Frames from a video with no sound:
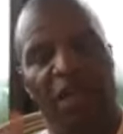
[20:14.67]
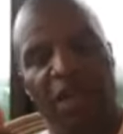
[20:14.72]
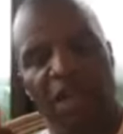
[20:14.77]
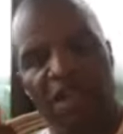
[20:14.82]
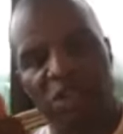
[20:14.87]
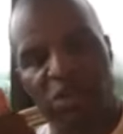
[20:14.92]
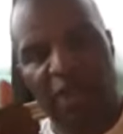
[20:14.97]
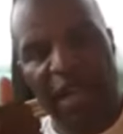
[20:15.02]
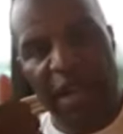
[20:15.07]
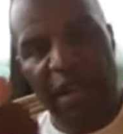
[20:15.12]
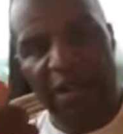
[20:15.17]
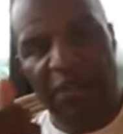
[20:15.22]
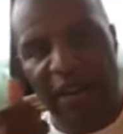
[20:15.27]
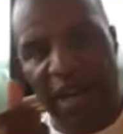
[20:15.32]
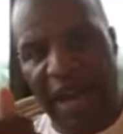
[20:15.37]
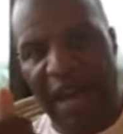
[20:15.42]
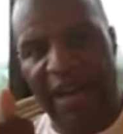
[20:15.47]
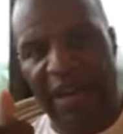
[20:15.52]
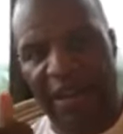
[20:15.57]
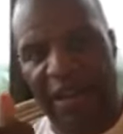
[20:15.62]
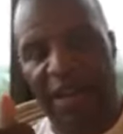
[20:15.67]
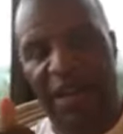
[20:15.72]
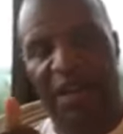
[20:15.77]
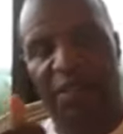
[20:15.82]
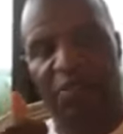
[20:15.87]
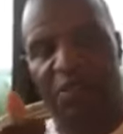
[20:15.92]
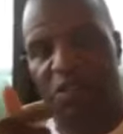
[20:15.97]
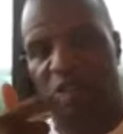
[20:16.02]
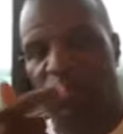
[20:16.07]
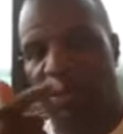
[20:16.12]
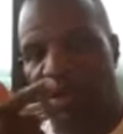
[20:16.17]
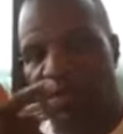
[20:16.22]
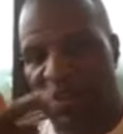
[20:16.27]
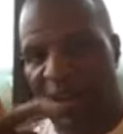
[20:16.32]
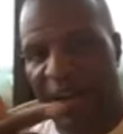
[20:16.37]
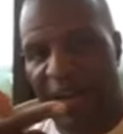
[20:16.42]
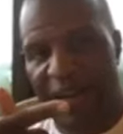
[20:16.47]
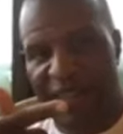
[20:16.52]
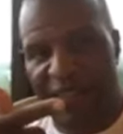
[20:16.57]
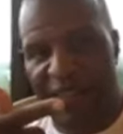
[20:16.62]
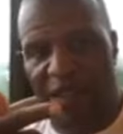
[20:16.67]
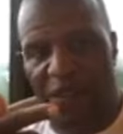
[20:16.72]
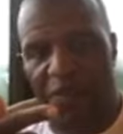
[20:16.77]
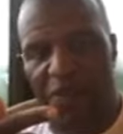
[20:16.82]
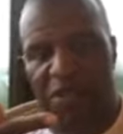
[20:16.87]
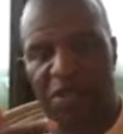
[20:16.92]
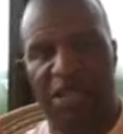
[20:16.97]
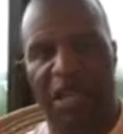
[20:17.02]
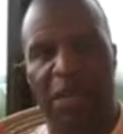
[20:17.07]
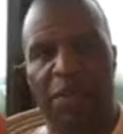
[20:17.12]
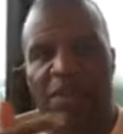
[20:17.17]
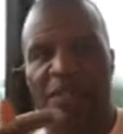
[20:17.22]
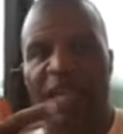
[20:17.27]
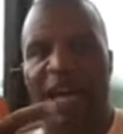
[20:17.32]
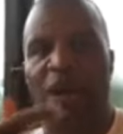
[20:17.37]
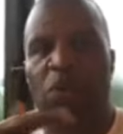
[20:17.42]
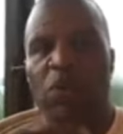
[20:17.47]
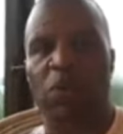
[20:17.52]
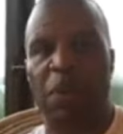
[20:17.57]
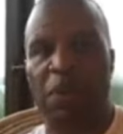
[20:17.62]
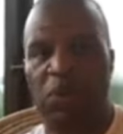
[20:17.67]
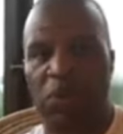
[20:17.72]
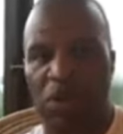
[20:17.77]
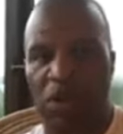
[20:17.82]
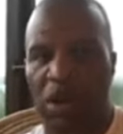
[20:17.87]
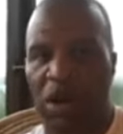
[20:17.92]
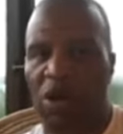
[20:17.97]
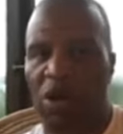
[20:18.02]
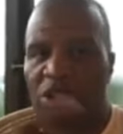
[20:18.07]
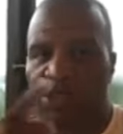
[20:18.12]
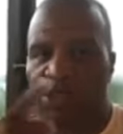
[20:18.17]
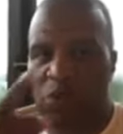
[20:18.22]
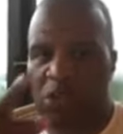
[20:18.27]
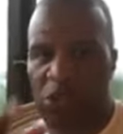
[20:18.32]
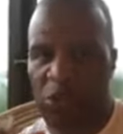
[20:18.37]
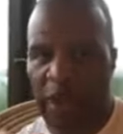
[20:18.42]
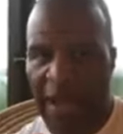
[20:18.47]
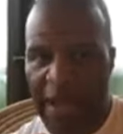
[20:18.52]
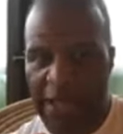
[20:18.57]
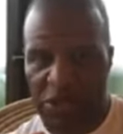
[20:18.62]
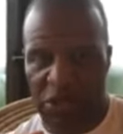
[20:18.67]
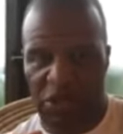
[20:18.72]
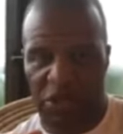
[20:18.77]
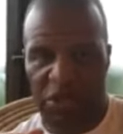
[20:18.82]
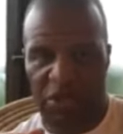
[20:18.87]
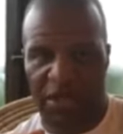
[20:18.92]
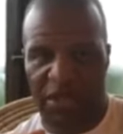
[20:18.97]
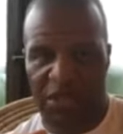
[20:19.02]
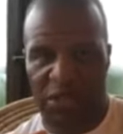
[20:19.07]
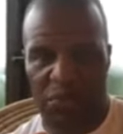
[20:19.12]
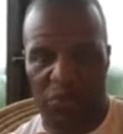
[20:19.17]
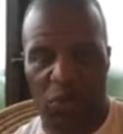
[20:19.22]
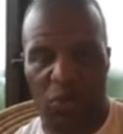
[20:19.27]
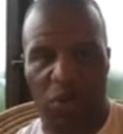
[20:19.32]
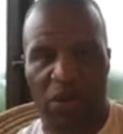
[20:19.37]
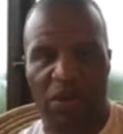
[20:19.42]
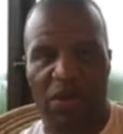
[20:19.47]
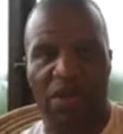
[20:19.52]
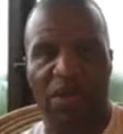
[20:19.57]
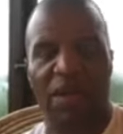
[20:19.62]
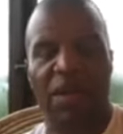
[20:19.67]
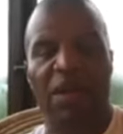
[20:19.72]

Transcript: So now you have high confidence, you have high self-esteem. It's not what people call you, what you answer to that's important.